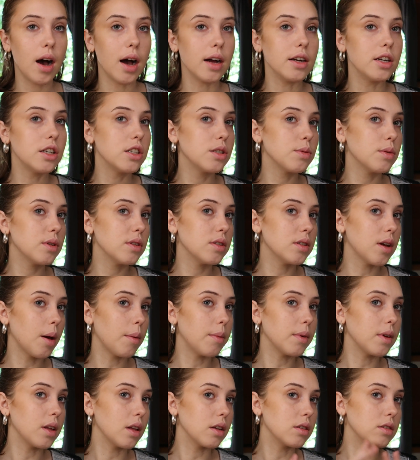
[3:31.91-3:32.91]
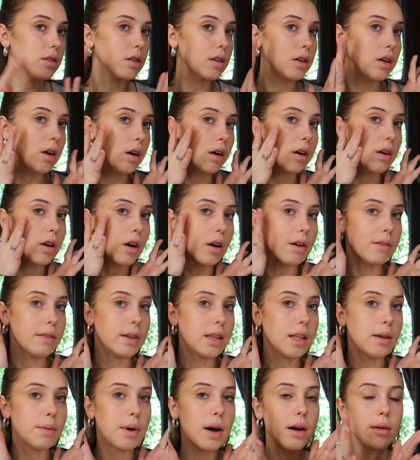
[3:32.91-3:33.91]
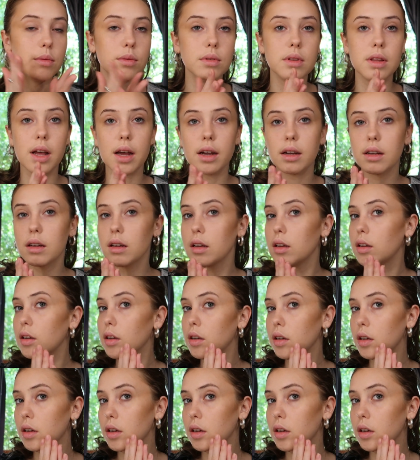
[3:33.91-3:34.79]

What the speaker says: I just want something that's gonna go really well with like